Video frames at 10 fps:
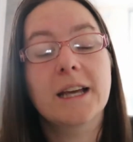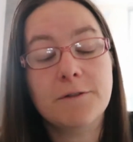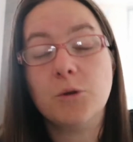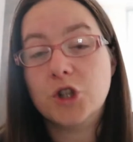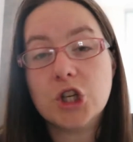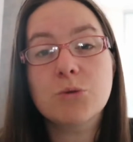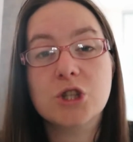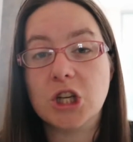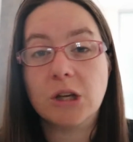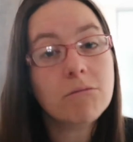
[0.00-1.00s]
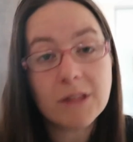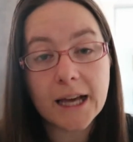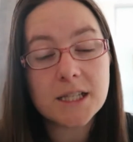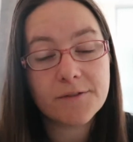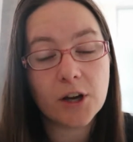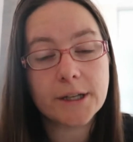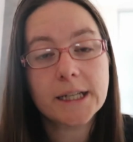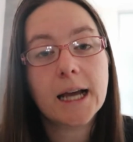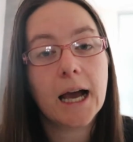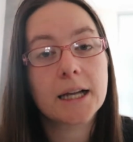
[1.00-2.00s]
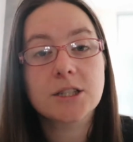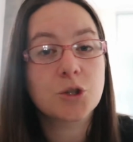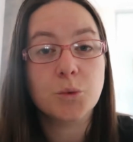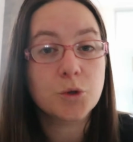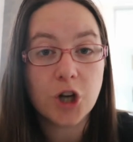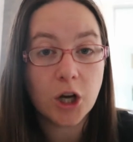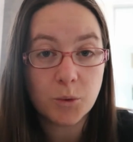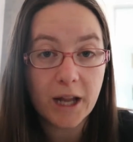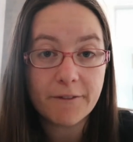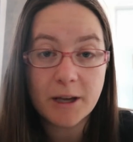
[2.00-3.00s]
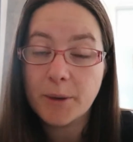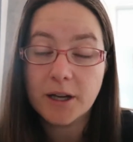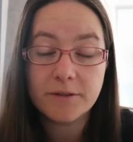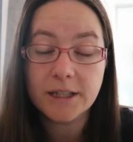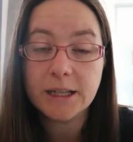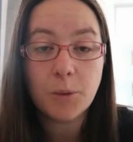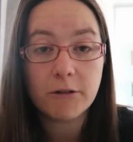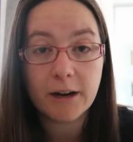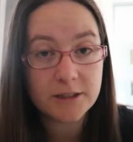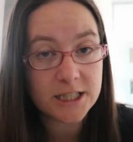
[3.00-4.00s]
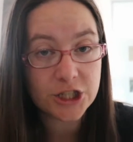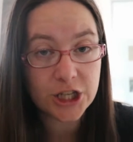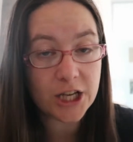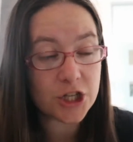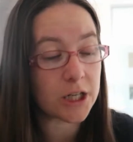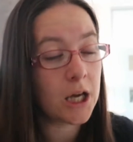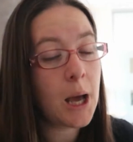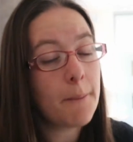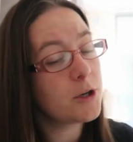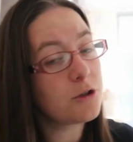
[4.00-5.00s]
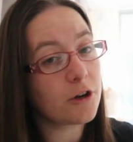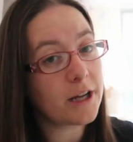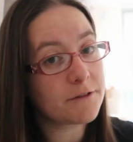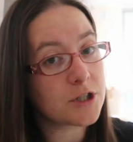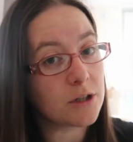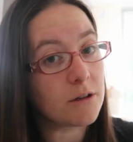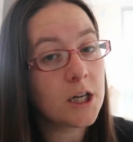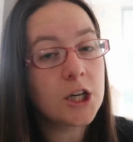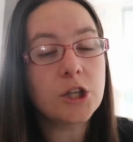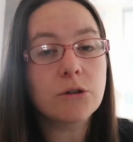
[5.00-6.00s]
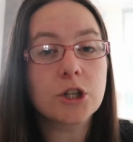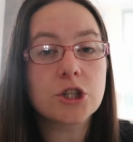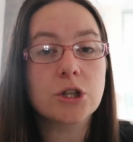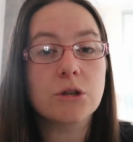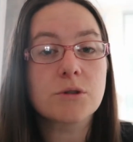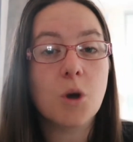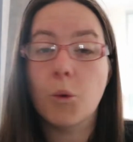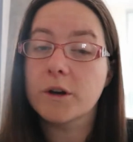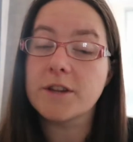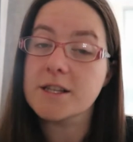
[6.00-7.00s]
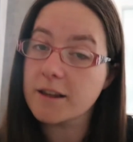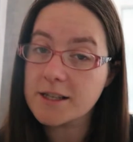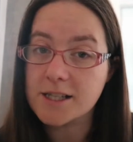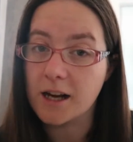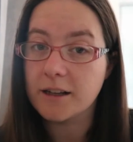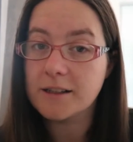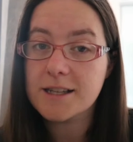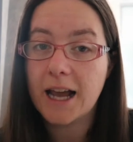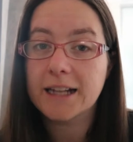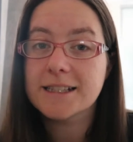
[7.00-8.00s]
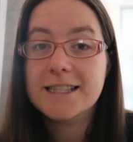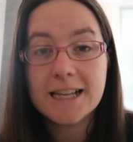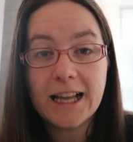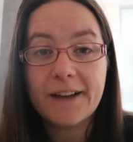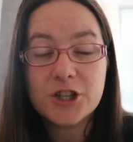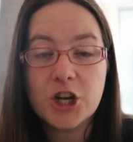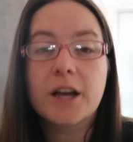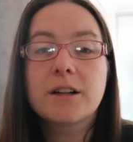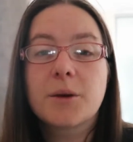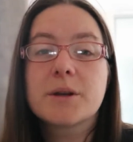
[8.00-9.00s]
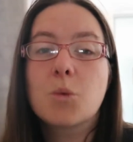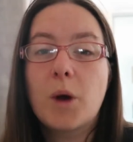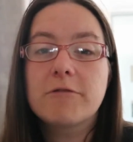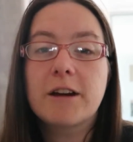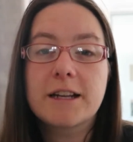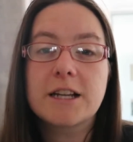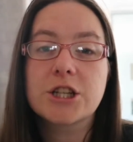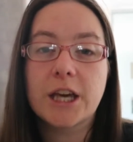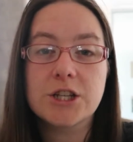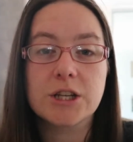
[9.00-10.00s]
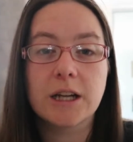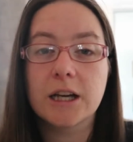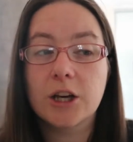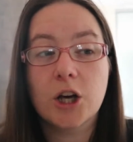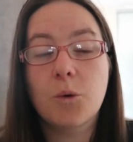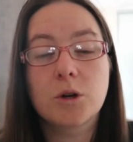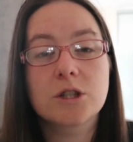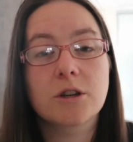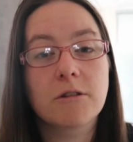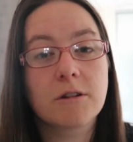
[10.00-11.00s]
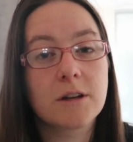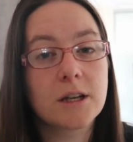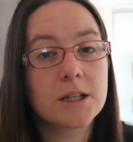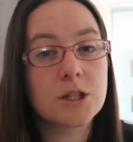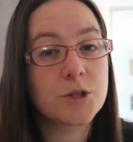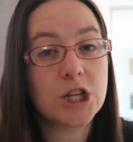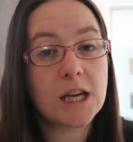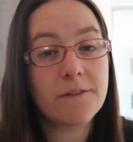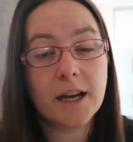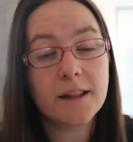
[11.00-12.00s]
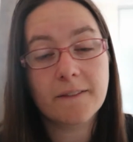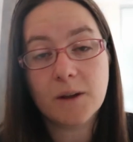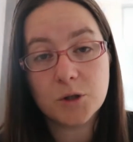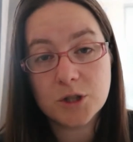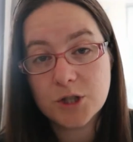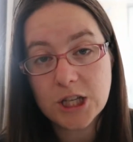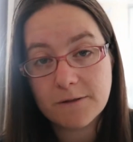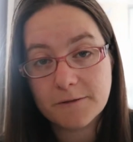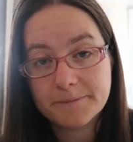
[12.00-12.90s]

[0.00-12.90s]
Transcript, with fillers: If you choose to, that's fine, and your child will have a perfectly well-rounded education. But you don't have to. You can choose one of these other styles and still have a child who has a well-rounded education and can go on to, to achieve anything they want to achieve.